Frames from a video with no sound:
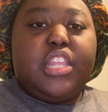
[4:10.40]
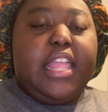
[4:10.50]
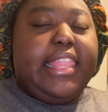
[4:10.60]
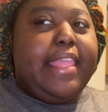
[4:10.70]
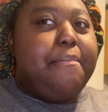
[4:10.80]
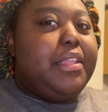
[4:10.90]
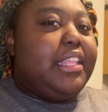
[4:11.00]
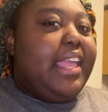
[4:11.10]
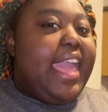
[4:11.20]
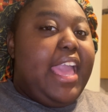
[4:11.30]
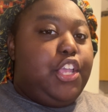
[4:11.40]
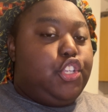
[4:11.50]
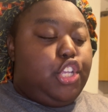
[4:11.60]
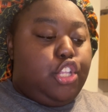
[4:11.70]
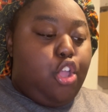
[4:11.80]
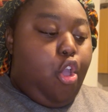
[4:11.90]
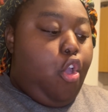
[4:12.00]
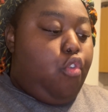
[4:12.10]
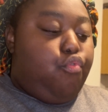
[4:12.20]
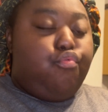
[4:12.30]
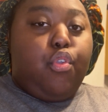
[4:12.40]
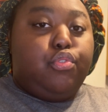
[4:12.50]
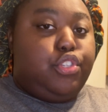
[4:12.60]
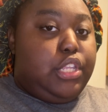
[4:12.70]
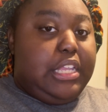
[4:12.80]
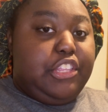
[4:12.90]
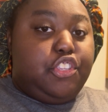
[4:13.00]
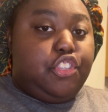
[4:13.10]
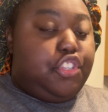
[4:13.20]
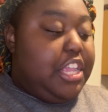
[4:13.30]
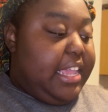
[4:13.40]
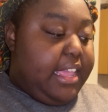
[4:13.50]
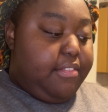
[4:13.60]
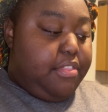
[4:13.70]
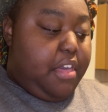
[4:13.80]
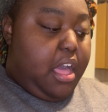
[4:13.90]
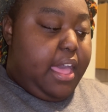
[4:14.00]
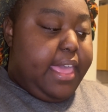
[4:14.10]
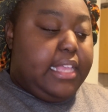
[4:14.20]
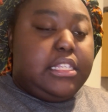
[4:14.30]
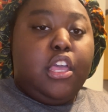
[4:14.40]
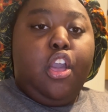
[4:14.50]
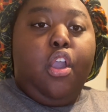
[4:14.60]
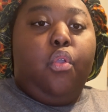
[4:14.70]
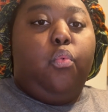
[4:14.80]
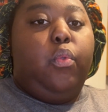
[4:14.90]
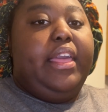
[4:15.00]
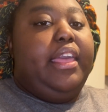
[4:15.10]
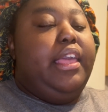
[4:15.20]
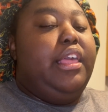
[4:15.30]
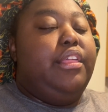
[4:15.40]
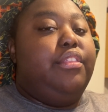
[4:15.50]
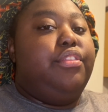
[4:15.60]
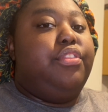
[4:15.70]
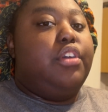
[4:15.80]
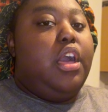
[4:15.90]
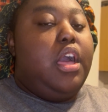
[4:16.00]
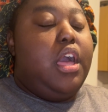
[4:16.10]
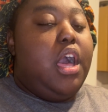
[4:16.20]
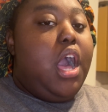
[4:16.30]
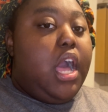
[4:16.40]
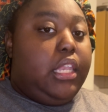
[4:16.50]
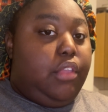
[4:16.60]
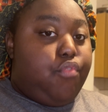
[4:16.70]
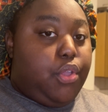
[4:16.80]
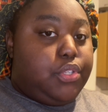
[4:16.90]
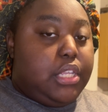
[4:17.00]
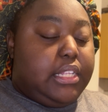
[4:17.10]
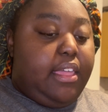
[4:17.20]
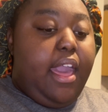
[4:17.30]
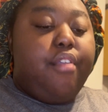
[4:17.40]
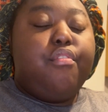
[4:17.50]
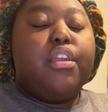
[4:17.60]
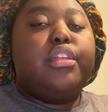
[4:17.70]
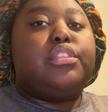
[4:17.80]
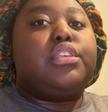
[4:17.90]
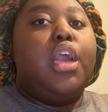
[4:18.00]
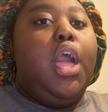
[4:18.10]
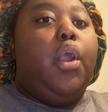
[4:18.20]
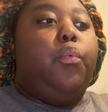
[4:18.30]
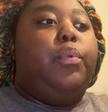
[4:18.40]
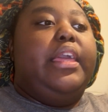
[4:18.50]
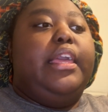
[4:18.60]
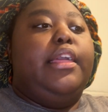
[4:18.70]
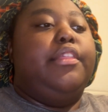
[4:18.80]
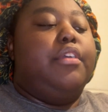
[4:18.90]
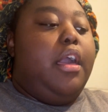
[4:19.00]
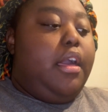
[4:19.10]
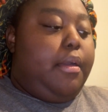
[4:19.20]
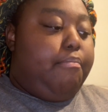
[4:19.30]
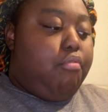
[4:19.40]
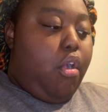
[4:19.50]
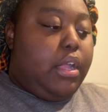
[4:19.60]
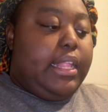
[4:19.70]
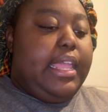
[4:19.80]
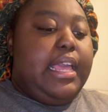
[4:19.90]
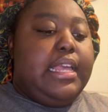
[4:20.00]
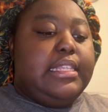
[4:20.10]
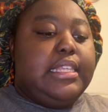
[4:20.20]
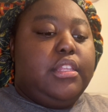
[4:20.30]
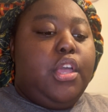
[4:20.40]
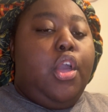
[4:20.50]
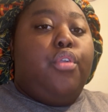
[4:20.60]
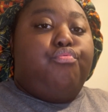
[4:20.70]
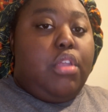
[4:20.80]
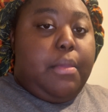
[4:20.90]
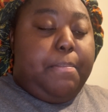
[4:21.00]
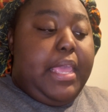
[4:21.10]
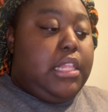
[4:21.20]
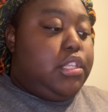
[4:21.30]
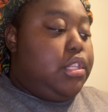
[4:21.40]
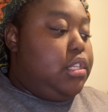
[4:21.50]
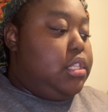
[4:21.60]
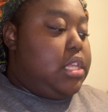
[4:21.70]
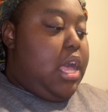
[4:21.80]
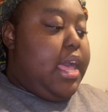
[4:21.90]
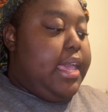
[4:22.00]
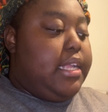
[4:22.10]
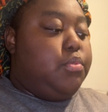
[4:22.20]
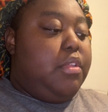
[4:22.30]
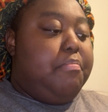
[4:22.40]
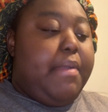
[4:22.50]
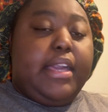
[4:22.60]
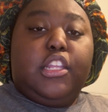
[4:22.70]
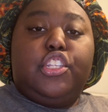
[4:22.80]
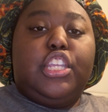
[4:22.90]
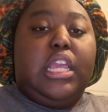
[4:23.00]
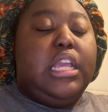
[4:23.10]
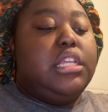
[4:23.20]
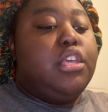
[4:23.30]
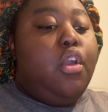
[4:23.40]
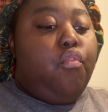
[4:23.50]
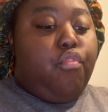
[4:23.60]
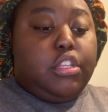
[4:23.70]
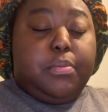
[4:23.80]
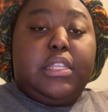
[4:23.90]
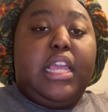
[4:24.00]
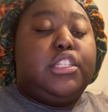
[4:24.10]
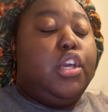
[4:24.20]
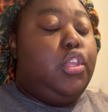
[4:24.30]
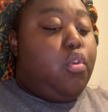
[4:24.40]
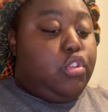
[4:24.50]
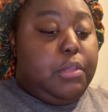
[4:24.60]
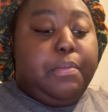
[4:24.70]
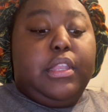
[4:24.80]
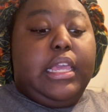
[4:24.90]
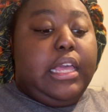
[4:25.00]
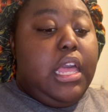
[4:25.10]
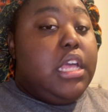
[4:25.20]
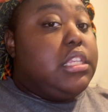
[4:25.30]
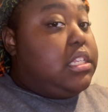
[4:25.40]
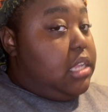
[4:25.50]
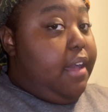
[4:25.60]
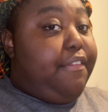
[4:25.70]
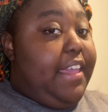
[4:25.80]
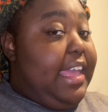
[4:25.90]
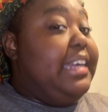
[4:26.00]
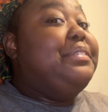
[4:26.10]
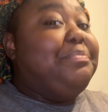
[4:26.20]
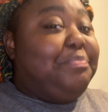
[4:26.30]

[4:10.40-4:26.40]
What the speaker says: lemon Cajun roasted chicken thighs with honey roasted carrots, with broccolis and runner beans on the side, with mac and cheese, roast potato, Yorkshire pudding, stuffing.